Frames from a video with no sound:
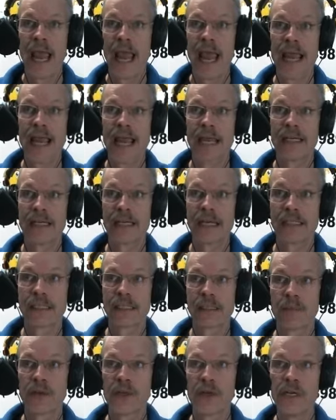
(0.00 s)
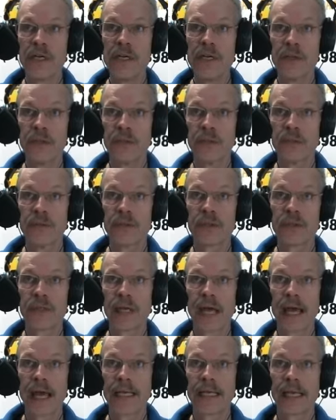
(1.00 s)
And some good news,
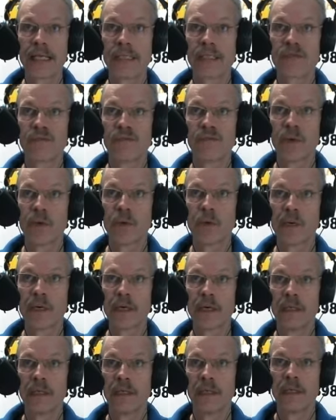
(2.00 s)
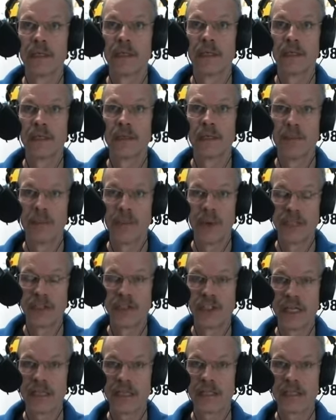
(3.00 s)
I guess, for the
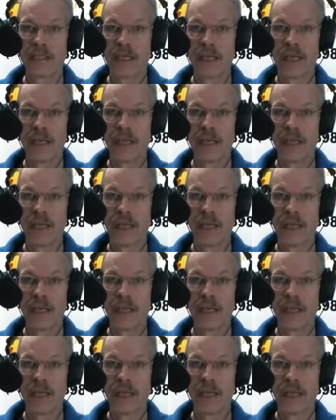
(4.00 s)
budget.